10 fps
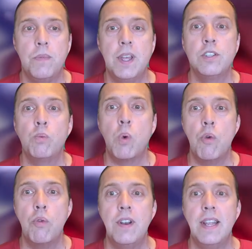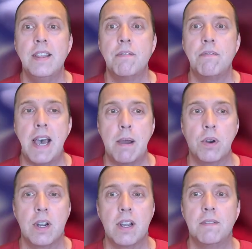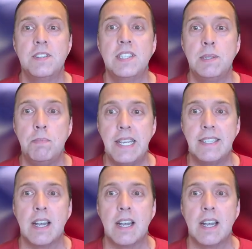that is woven in the fabric of space